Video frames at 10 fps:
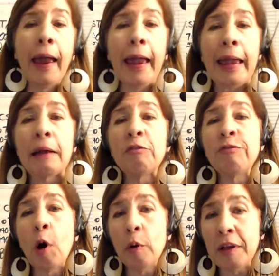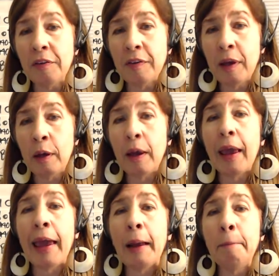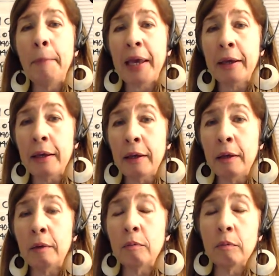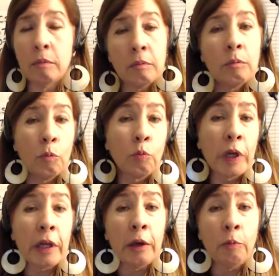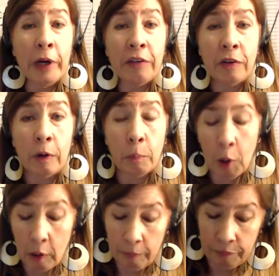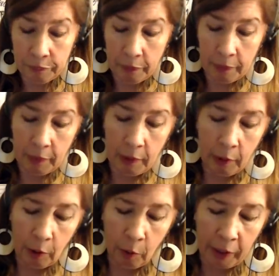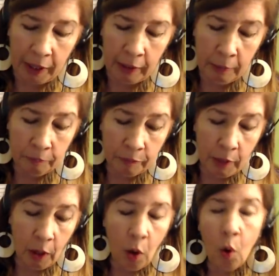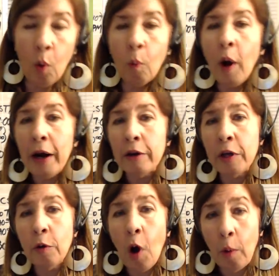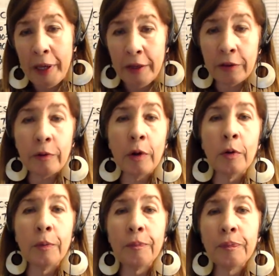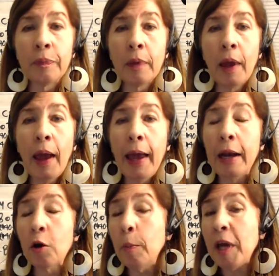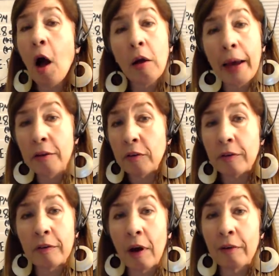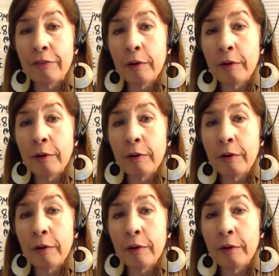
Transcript: and focus it and make it really reasonable, okay? What are you going through? And it could be all kinds of stuff.